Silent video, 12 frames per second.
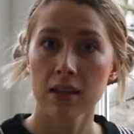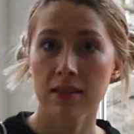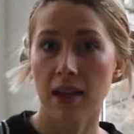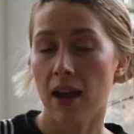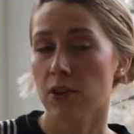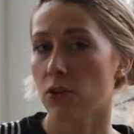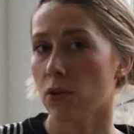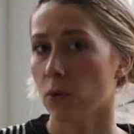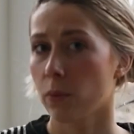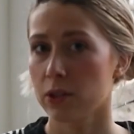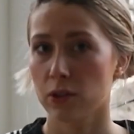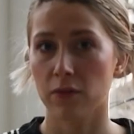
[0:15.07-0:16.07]
sad girl
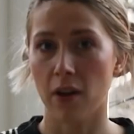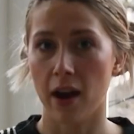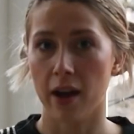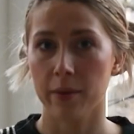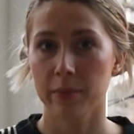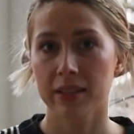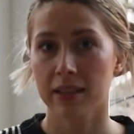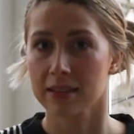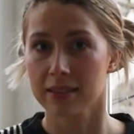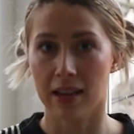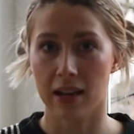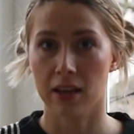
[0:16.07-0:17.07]
winter vibes
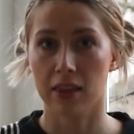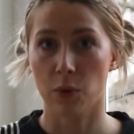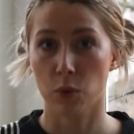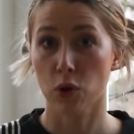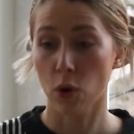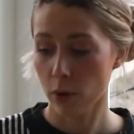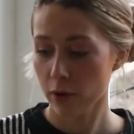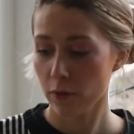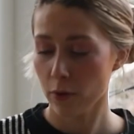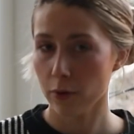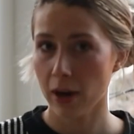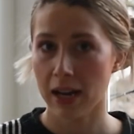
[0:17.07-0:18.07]
aesthetic that we're going
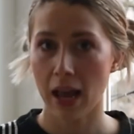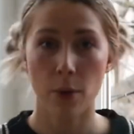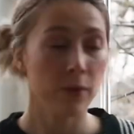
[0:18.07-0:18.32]
for right now.